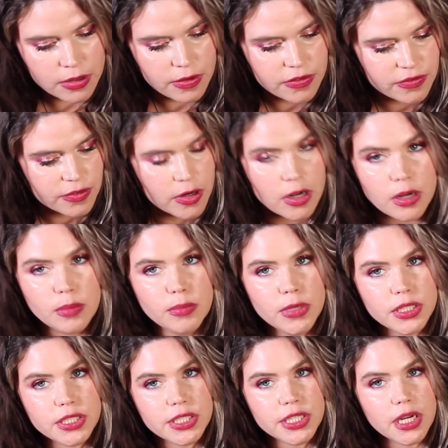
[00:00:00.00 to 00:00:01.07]
from
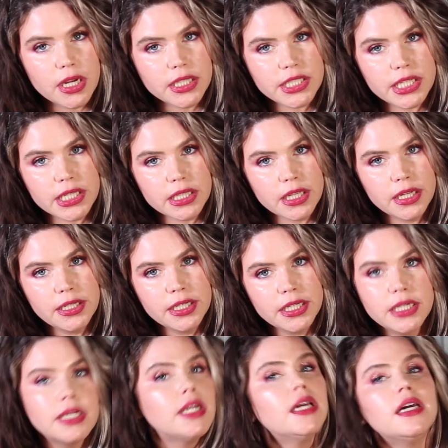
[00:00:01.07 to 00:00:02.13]
Ciate
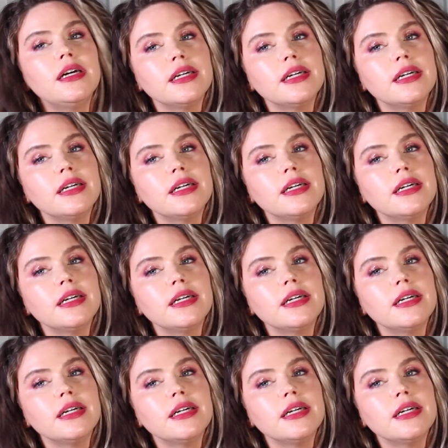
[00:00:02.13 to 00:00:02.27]
London.